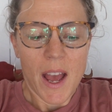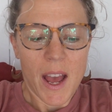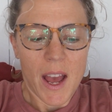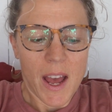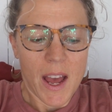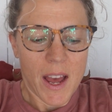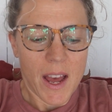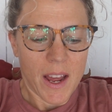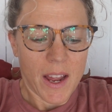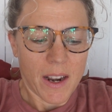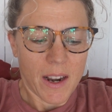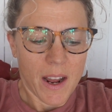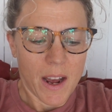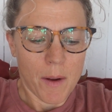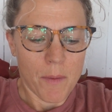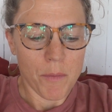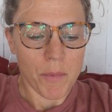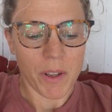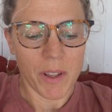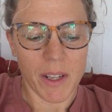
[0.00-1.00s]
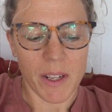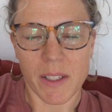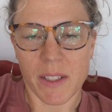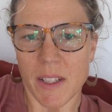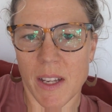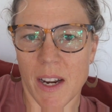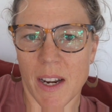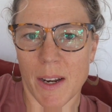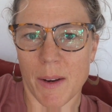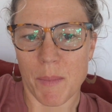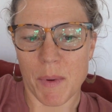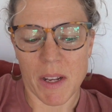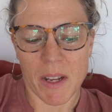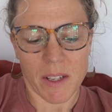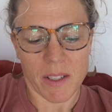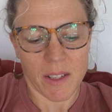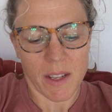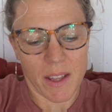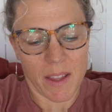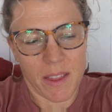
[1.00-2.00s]
and I'm really excited
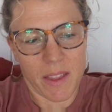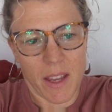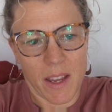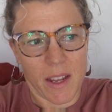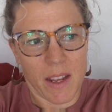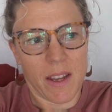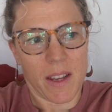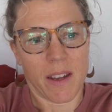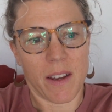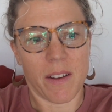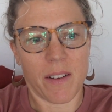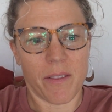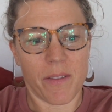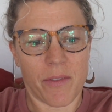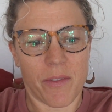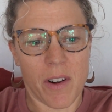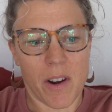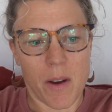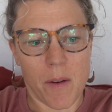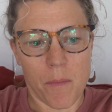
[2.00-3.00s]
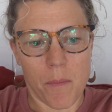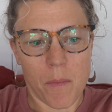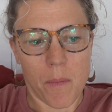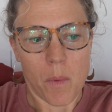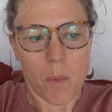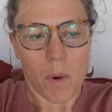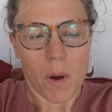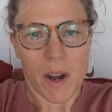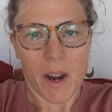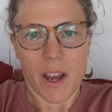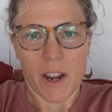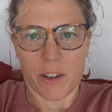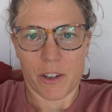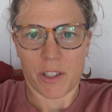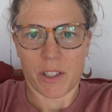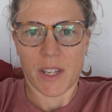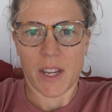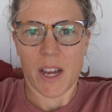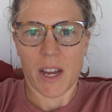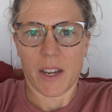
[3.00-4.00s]
because I think from what I
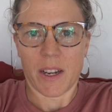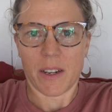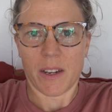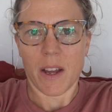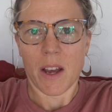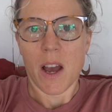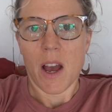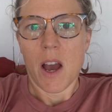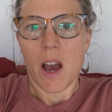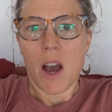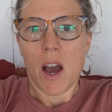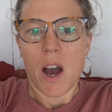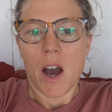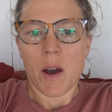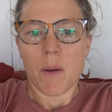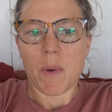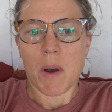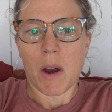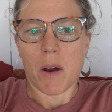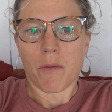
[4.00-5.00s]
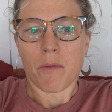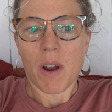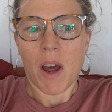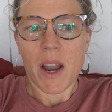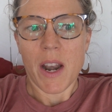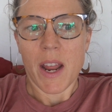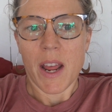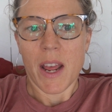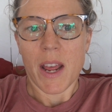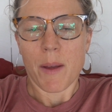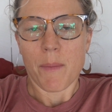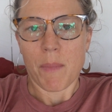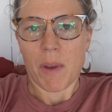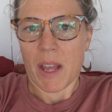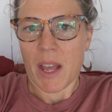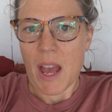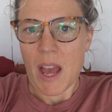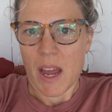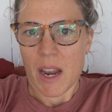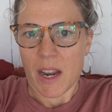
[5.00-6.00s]
understand about running
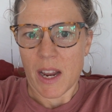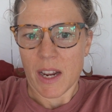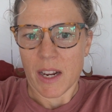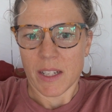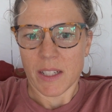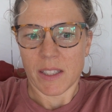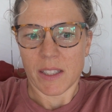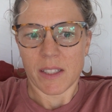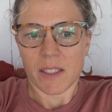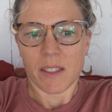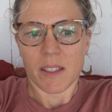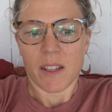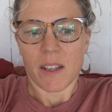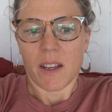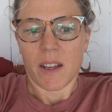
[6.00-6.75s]
mechanics